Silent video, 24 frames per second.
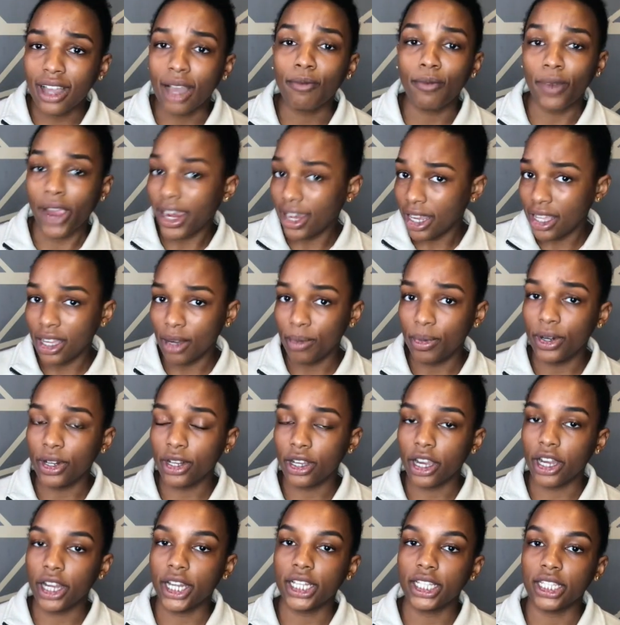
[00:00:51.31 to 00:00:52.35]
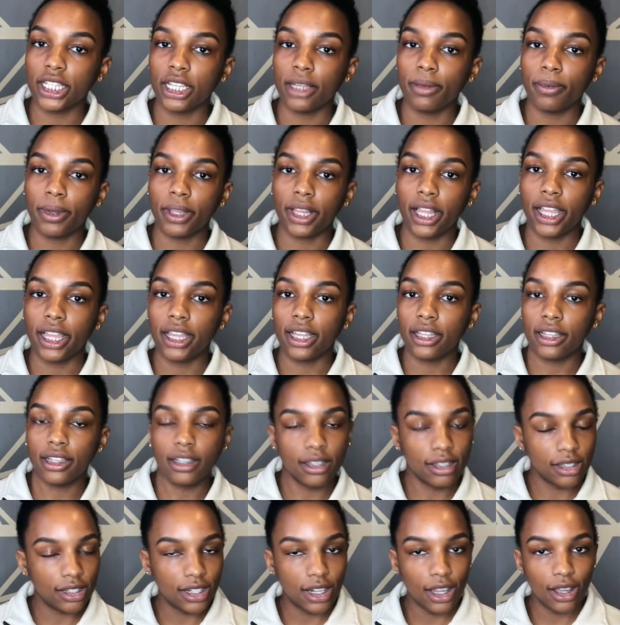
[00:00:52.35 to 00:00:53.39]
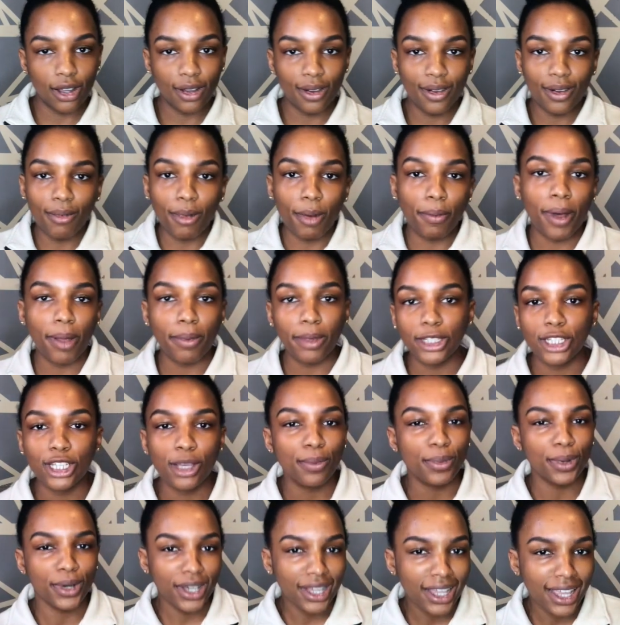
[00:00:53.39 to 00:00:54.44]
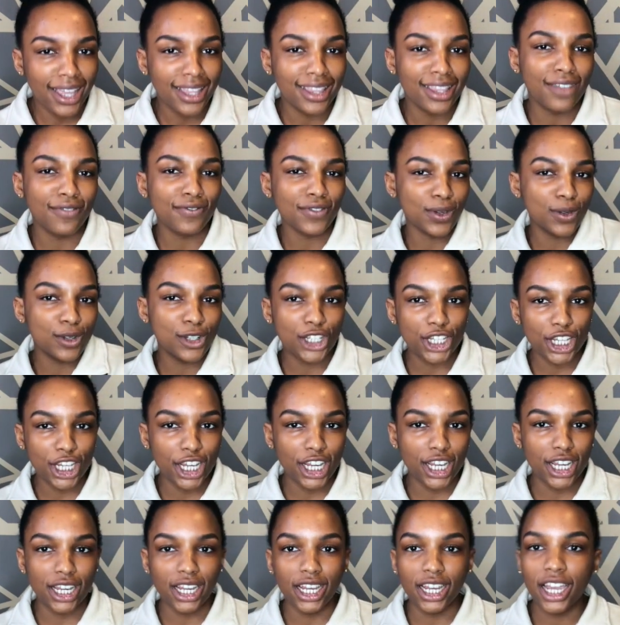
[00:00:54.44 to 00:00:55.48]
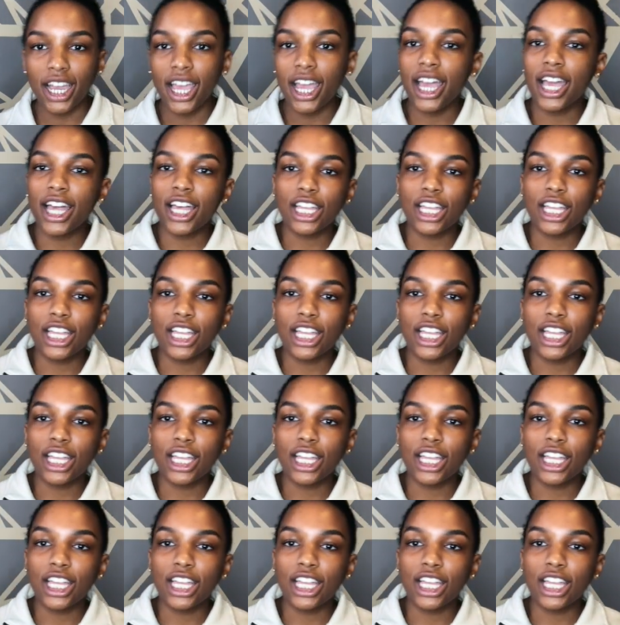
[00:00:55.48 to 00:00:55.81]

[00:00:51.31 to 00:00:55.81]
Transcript: I'm writing a book currently, but like, you know, I'm gonna publish a book in the future,